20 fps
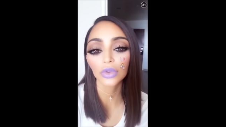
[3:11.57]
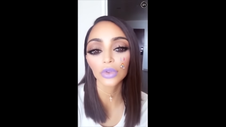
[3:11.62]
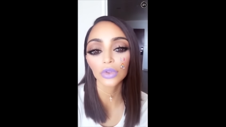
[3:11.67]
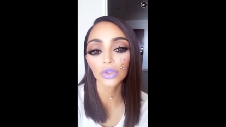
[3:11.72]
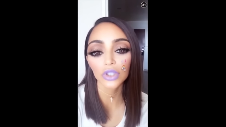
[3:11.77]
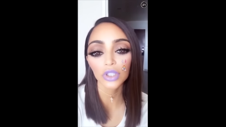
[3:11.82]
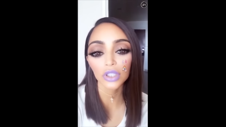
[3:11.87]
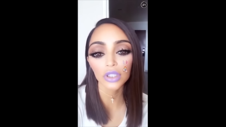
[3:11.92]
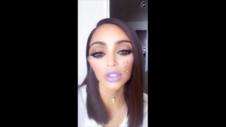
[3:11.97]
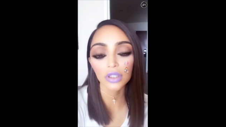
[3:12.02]

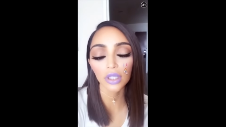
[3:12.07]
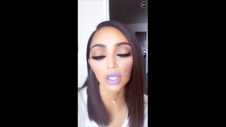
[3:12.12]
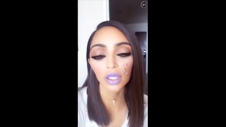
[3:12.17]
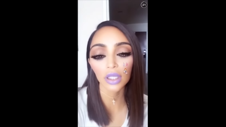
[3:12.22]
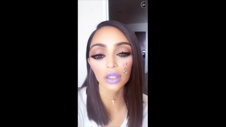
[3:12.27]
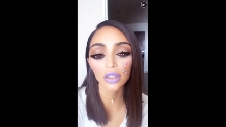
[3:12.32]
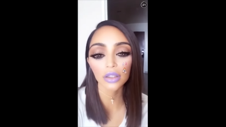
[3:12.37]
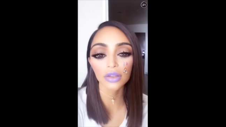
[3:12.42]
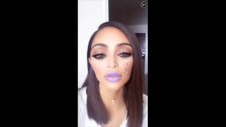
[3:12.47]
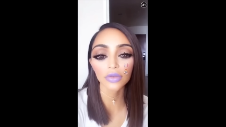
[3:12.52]
She's like
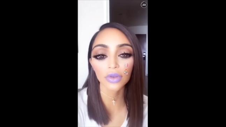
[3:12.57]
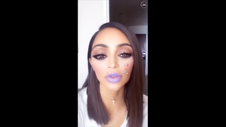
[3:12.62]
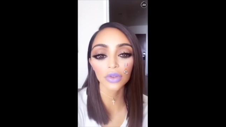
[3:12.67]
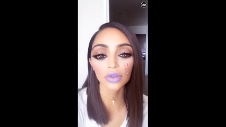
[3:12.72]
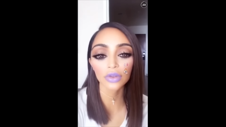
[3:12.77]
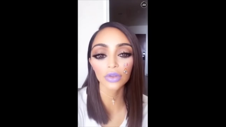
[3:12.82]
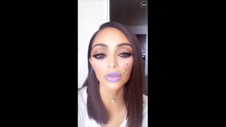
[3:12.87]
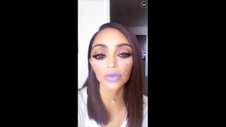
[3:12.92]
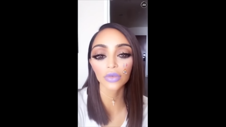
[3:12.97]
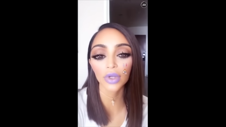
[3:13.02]
this
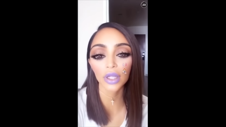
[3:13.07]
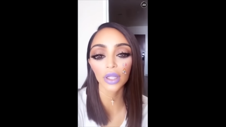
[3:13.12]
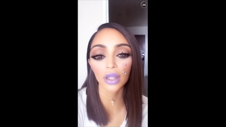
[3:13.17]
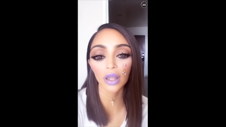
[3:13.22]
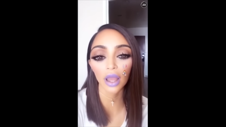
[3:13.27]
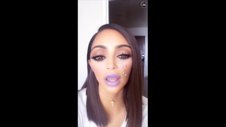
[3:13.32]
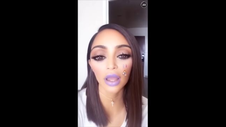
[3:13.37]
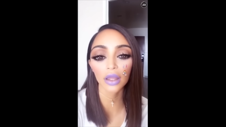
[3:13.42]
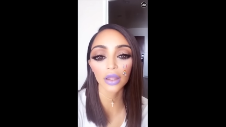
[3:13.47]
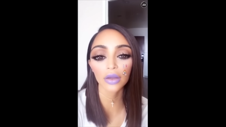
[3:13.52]
filter in real
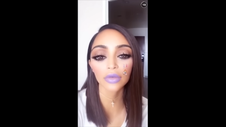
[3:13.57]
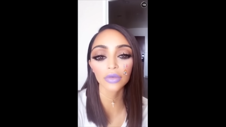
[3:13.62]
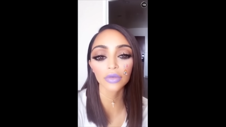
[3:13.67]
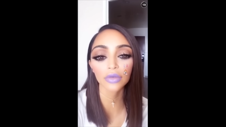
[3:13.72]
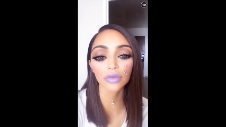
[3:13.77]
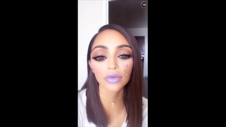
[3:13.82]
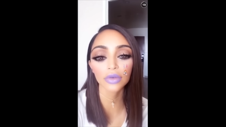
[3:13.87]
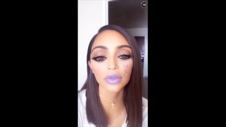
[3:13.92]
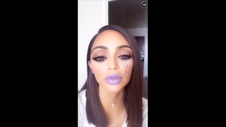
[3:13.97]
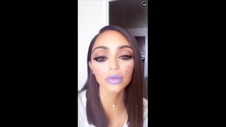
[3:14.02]

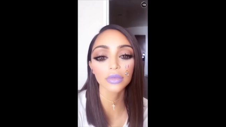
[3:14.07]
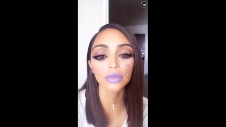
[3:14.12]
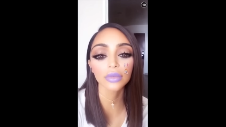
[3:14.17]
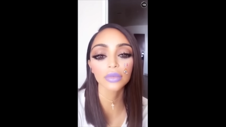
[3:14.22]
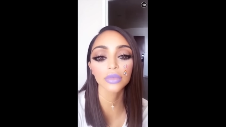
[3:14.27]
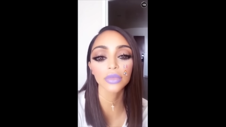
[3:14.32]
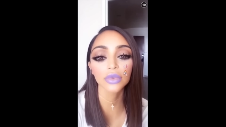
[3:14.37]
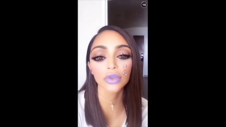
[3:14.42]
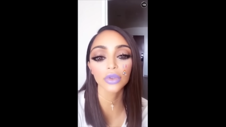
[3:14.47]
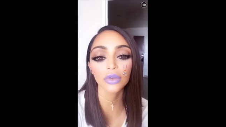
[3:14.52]
life.
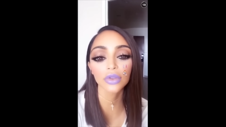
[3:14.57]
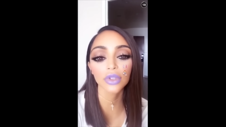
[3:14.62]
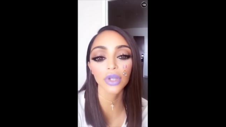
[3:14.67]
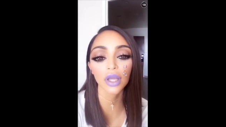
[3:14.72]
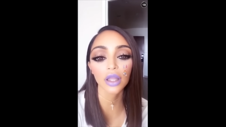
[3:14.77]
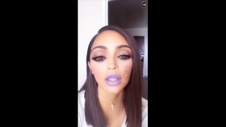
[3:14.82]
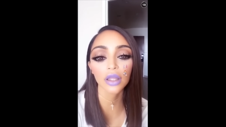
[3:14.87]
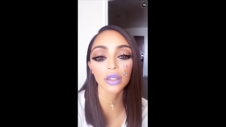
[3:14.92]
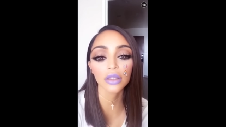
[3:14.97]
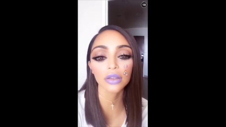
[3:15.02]
I'm so
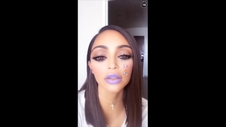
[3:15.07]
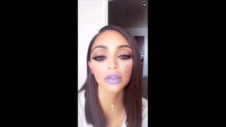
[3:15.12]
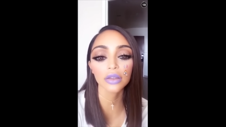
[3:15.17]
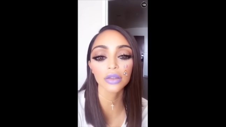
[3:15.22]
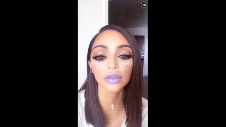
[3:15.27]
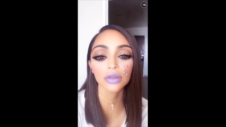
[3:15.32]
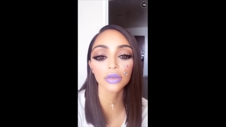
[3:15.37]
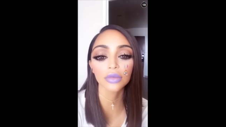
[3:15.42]
jealous.